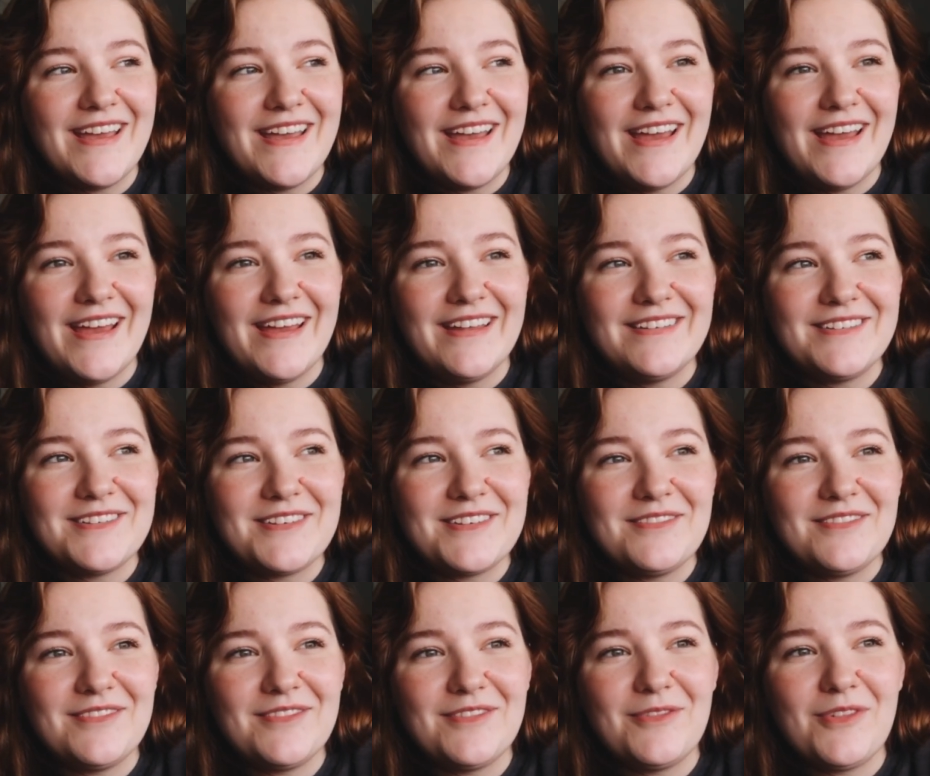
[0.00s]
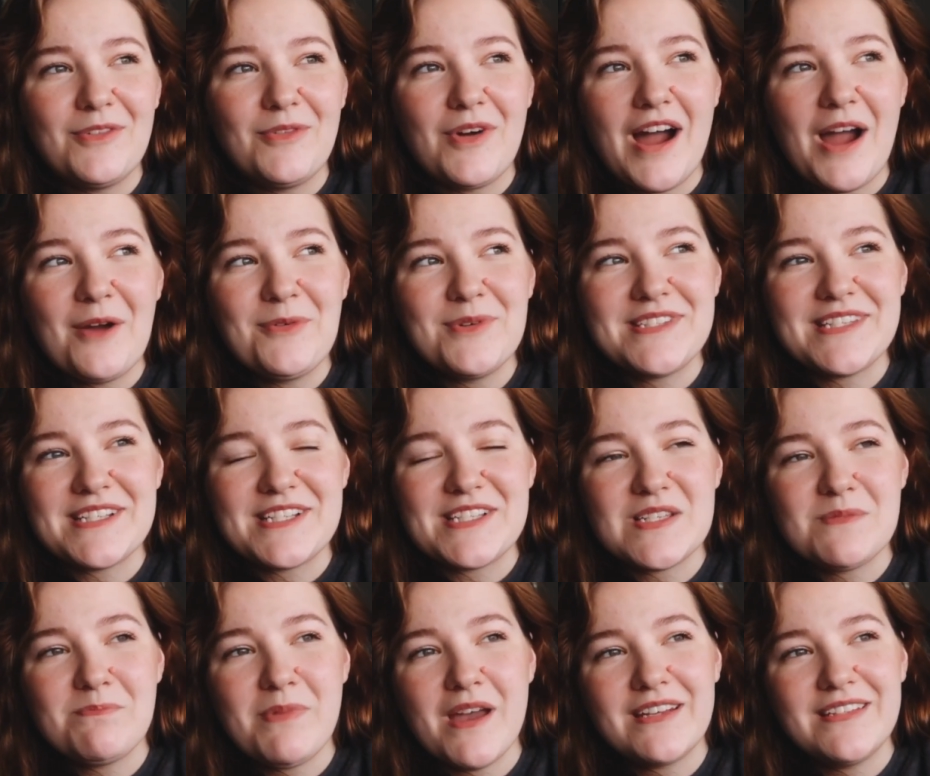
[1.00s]
And I was
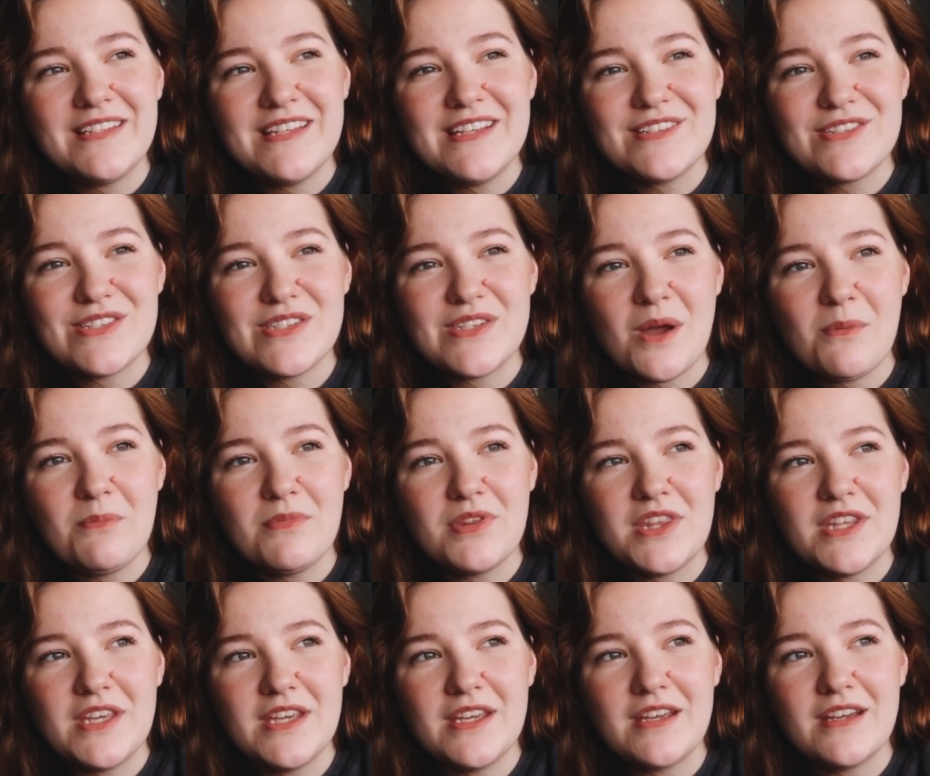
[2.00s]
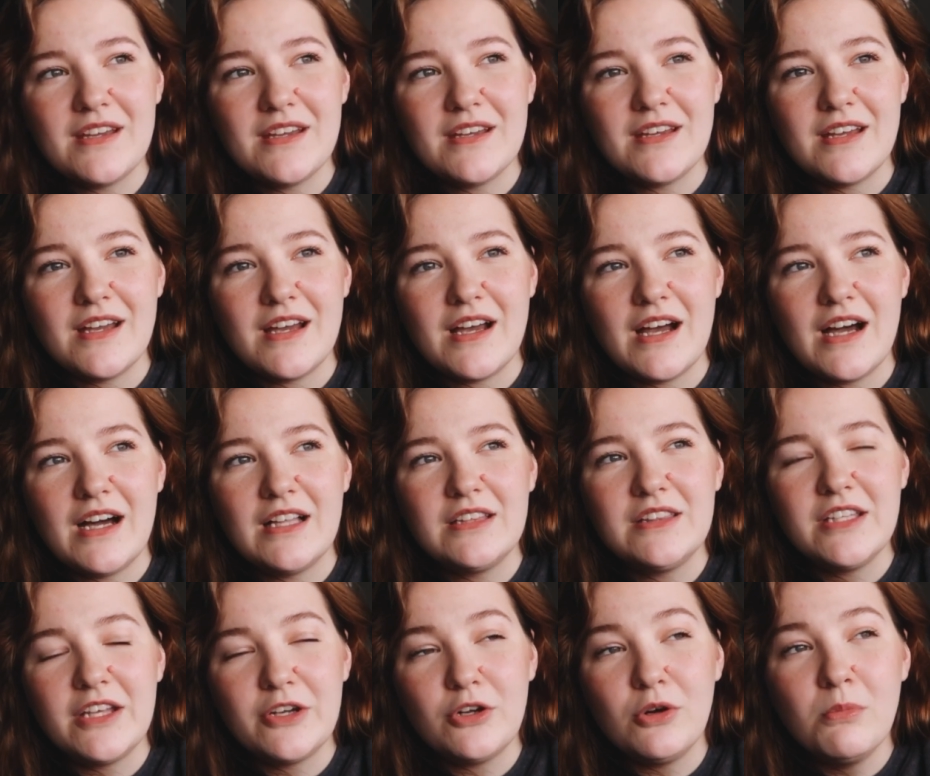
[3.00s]
expecting something a
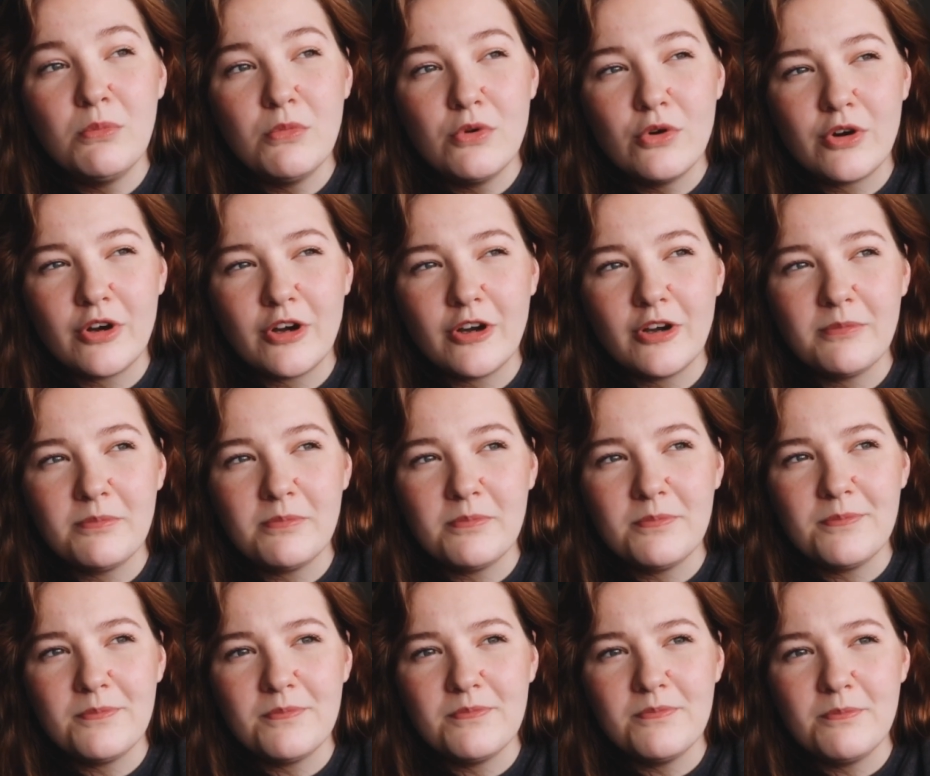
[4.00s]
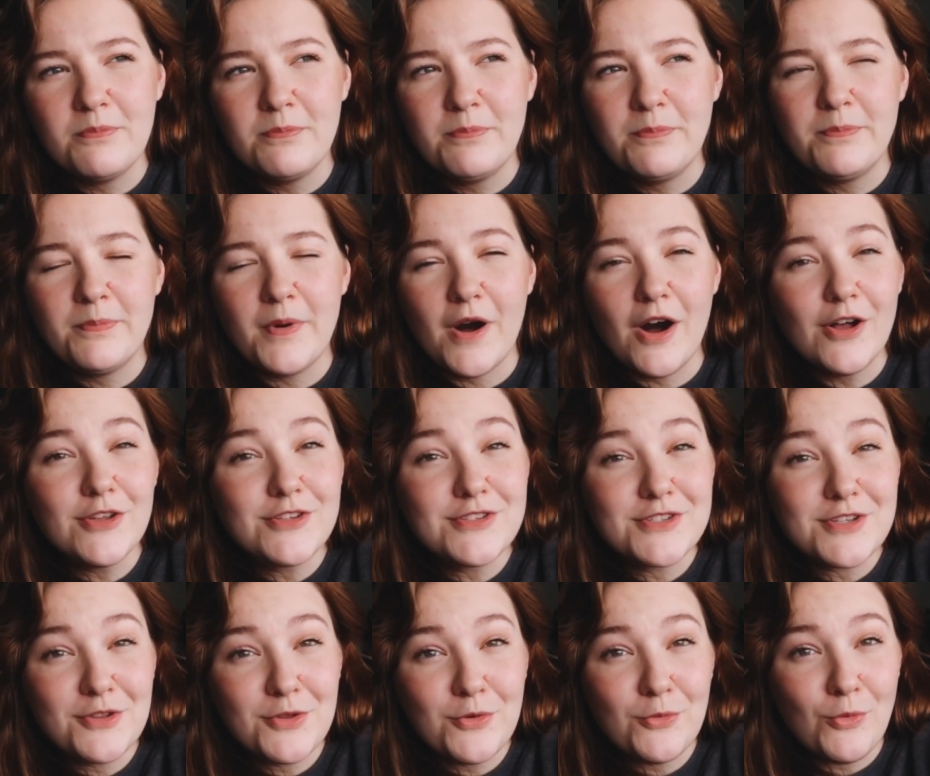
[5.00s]
little more balls
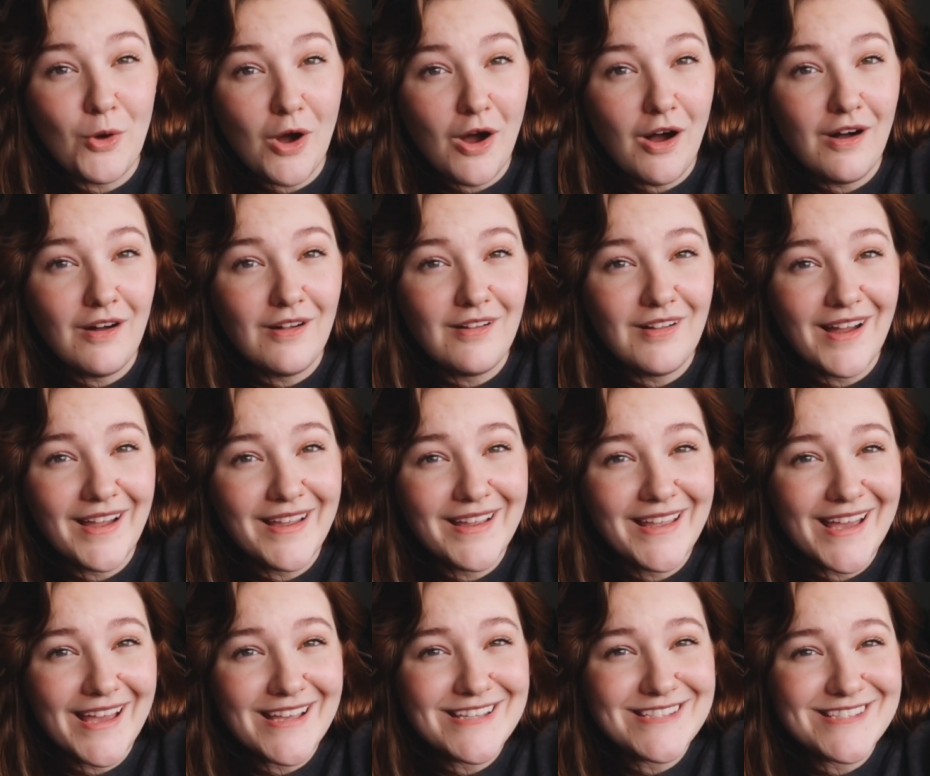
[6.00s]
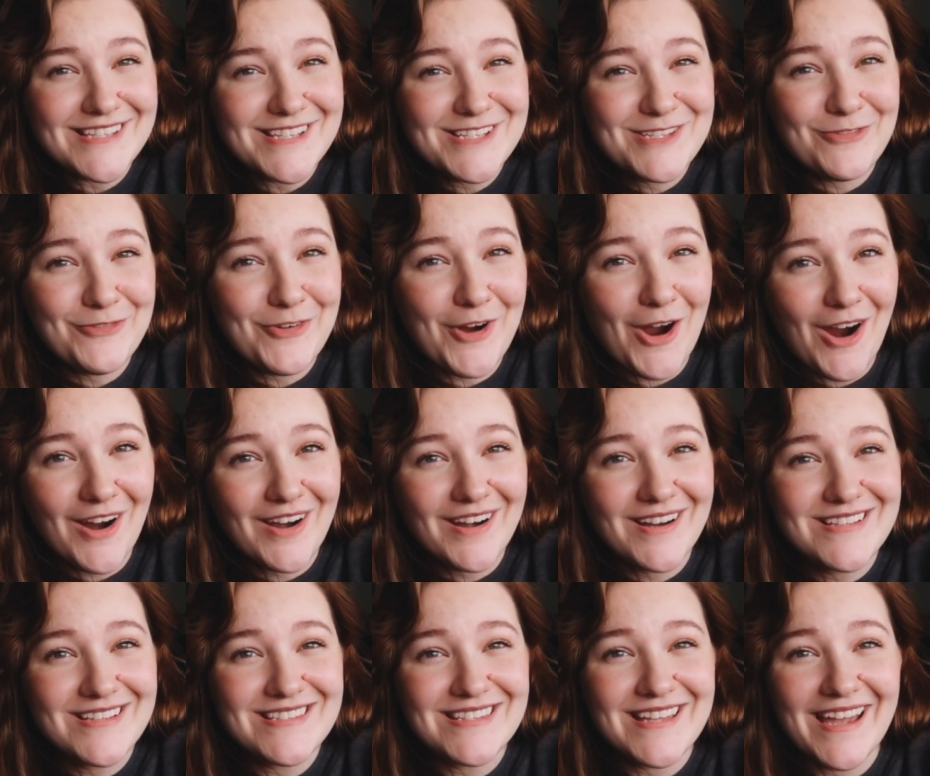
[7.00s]
to the wall, I guess, as far
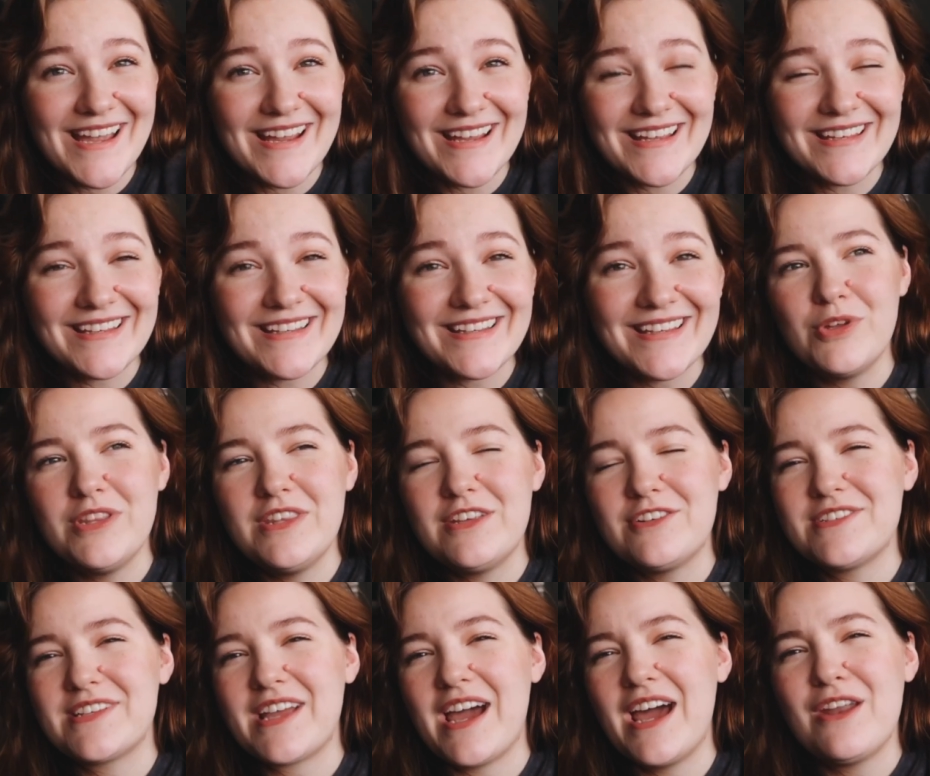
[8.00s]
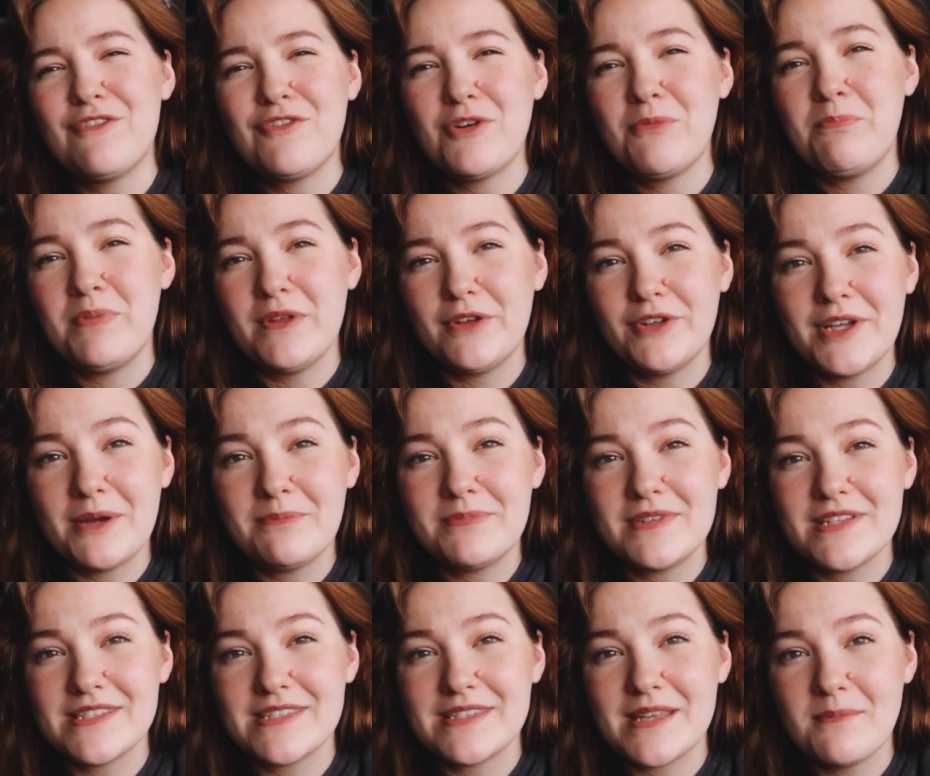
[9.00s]
as like when there's kind of a build up
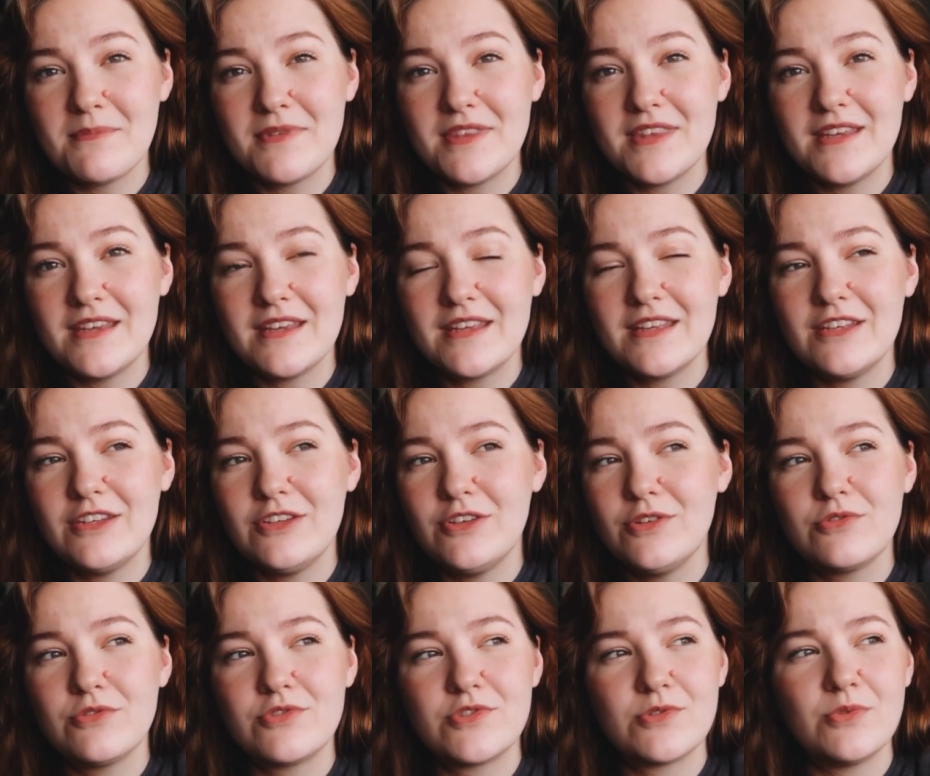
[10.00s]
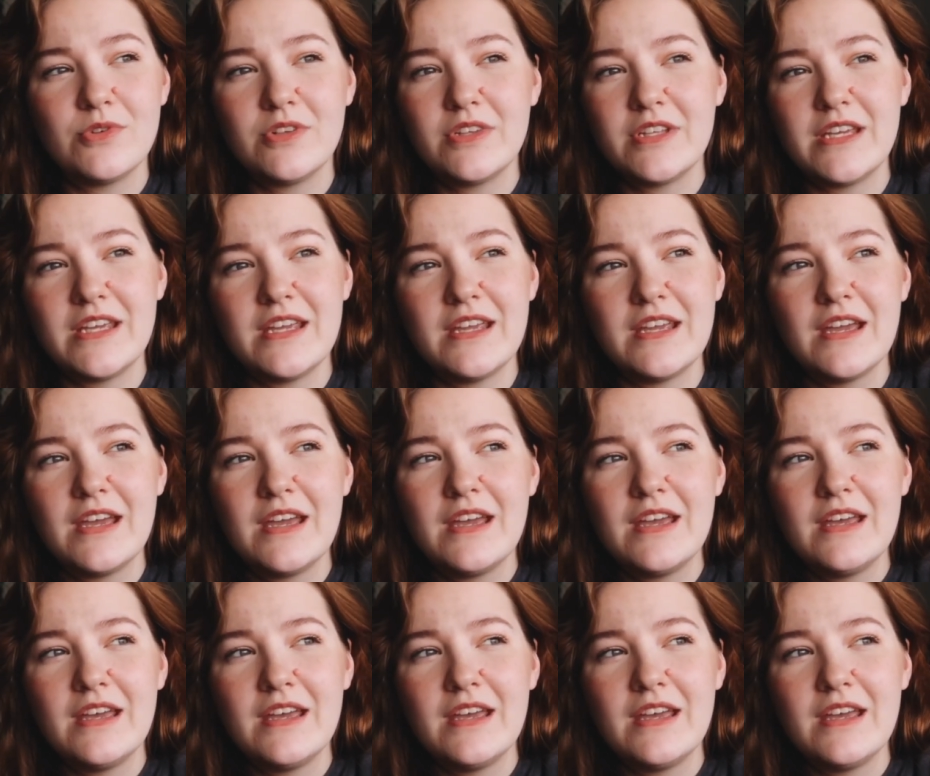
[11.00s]
to something, usually